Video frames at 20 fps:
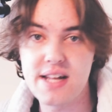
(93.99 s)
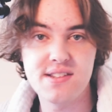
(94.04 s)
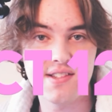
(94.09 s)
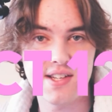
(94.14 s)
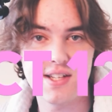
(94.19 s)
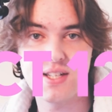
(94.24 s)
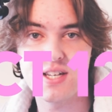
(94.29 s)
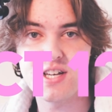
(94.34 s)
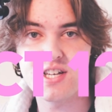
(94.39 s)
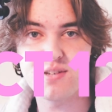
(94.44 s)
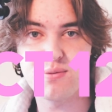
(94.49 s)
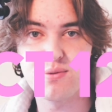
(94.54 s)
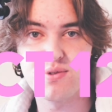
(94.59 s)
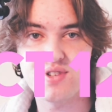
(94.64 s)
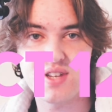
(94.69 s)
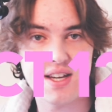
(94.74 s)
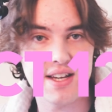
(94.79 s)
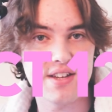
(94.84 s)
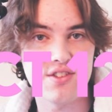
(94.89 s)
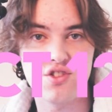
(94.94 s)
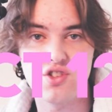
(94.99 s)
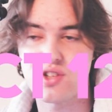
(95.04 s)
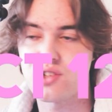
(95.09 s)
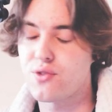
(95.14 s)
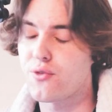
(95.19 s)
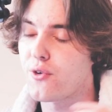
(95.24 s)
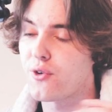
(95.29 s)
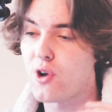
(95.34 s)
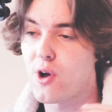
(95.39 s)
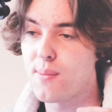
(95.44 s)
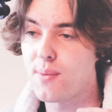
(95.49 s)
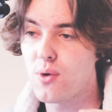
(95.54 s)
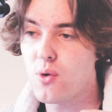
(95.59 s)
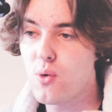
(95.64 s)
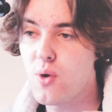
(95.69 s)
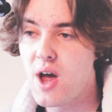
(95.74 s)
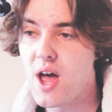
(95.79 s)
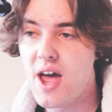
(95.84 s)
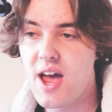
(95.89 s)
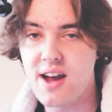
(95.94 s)
NCT's music is just
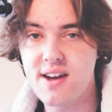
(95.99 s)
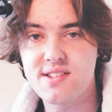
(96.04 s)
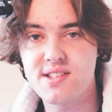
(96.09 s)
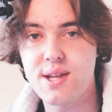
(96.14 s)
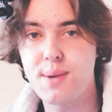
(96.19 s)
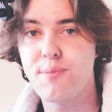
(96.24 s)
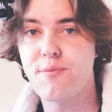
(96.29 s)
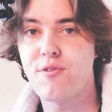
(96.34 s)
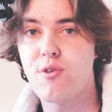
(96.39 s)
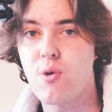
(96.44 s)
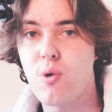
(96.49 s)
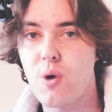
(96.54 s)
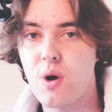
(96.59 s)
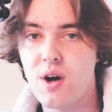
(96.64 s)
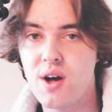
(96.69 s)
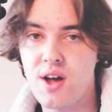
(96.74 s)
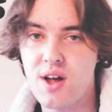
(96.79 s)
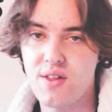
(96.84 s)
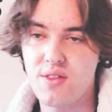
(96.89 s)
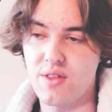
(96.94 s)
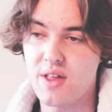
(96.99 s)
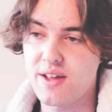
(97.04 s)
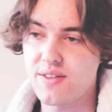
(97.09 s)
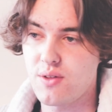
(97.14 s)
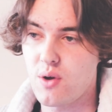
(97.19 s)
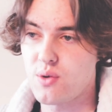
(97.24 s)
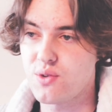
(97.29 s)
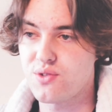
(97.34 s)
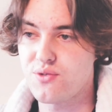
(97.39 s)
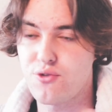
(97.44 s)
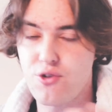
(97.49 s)
phenomenal, except for, like, those